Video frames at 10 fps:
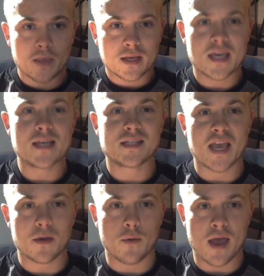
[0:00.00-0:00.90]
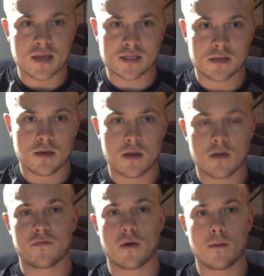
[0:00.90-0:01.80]
key takeaways
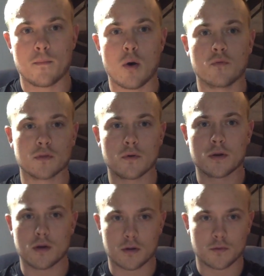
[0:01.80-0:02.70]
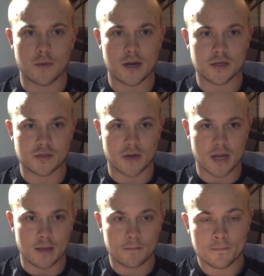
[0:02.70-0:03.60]
from overloaded and underweighted
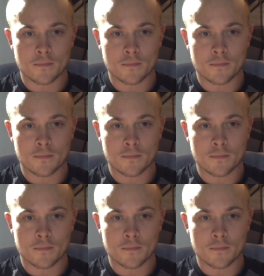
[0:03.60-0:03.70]
training.